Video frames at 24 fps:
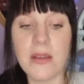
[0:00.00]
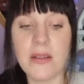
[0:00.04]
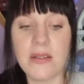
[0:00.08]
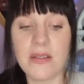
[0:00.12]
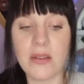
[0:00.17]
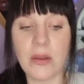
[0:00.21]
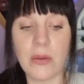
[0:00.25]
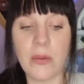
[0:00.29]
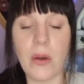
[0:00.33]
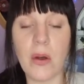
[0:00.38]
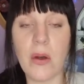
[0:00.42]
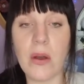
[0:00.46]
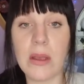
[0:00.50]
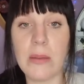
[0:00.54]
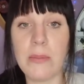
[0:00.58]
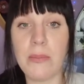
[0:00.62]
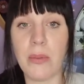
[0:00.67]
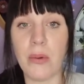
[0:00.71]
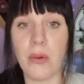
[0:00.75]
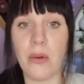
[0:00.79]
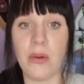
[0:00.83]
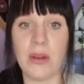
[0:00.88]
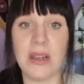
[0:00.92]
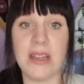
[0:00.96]
So I
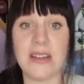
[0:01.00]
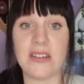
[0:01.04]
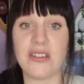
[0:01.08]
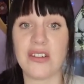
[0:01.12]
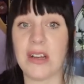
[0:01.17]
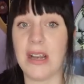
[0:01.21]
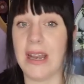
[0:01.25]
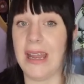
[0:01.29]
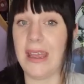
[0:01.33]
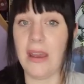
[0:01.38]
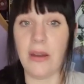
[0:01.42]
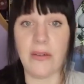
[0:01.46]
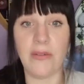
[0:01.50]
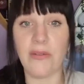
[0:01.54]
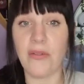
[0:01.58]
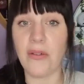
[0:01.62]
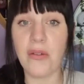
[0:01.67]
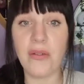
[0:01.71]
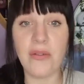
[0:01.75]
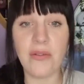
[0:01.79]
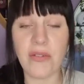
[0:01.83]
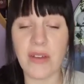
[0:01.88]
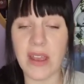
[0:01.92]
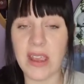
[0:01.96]
bought literally a
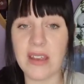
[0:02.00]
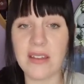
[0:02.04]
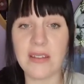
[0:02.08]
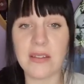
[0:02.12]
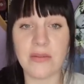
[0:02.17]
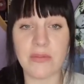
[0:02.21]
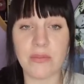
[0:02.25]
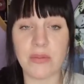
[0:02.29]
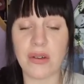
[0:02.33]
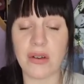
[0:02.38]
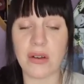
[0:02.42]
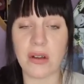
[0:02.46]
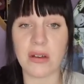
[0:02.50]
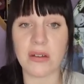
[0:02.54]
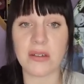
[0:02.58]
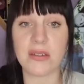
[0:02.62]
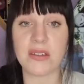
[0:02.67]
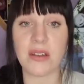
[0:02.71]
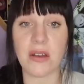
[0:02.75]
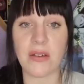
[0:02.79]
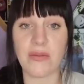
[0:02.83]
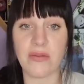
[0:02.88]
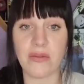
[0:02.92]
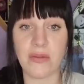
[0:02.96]
full face of
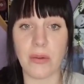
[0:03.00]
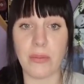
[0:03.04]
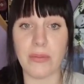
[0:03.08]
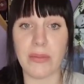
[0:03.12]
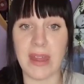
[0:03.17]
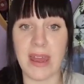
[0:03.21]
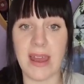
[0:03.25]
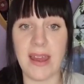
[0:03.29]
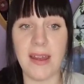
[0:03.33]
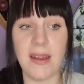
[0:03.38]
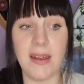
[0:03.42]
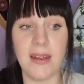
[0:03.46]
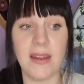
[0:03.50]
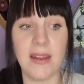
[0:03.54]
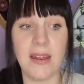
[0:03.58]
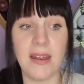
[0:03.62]
products from that